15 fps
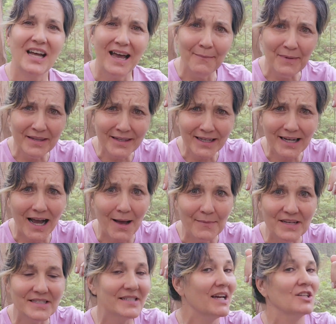I'm in the
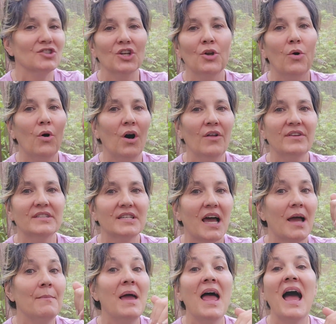comment section all the
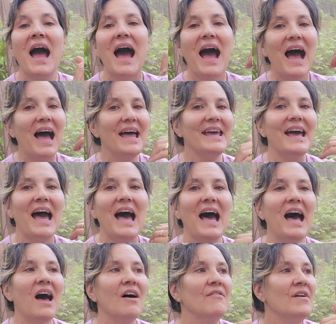time. I
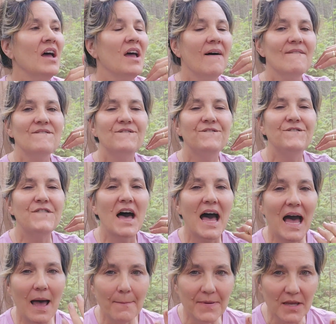have
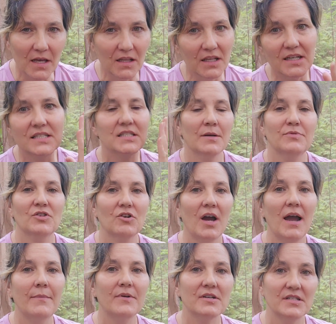fabulous
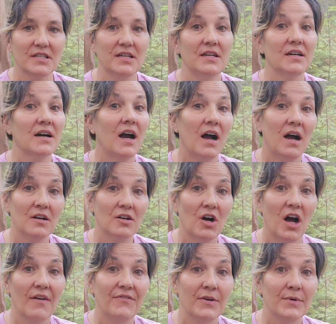subscribers here on
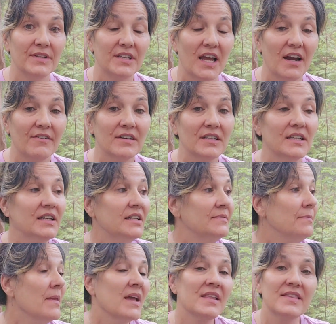Coffee with Kerri-Lynn.
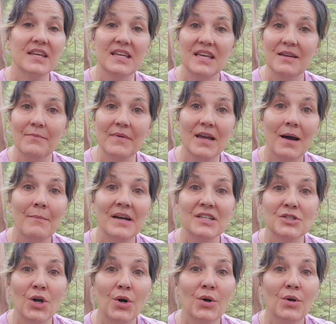They keep me on my
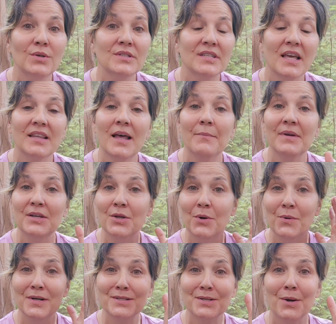toes. They let me know
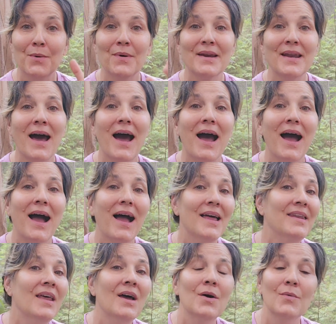what's going
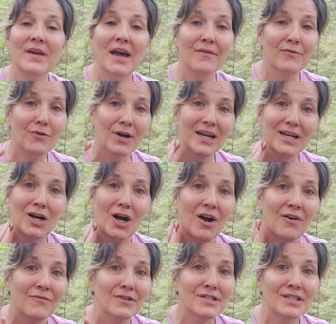on. We have great
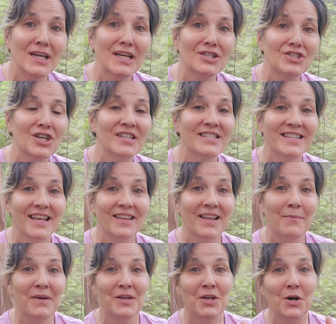conversations. They
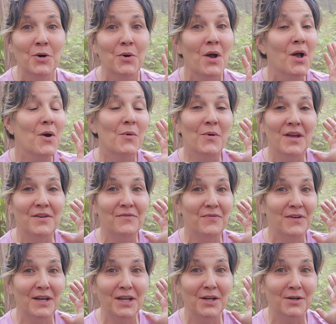let me know when
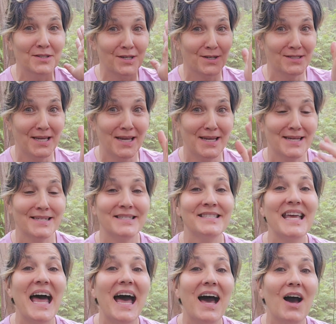videos are taken
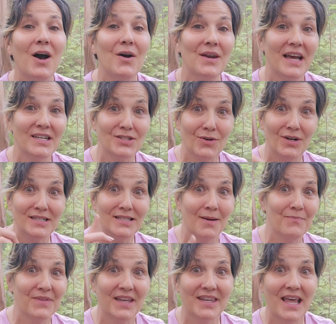down. I saw
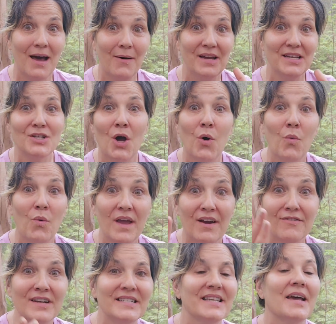something. Now I don't.
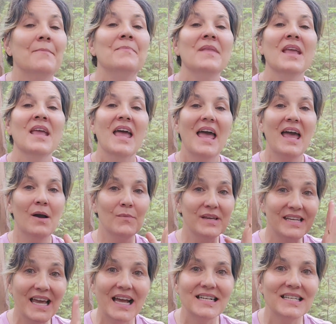Where is it? And we
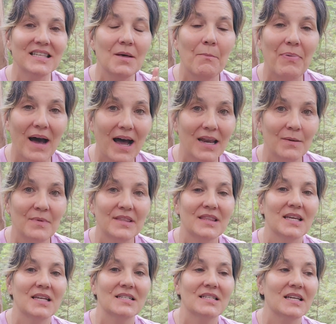get to the bottom of
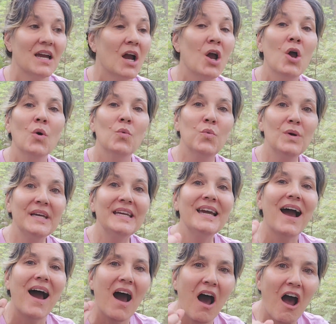things here. We
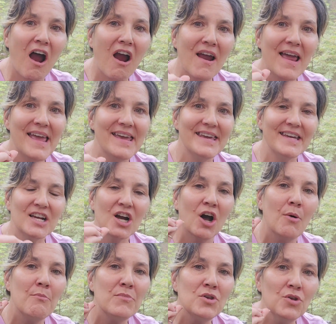are a
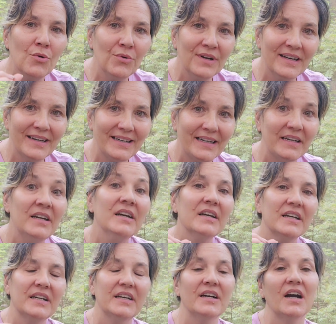community
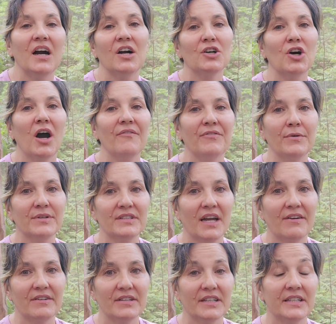here on Coffee with
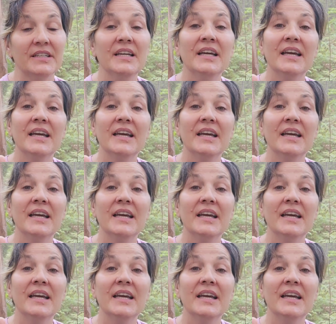Kerri-Lynn.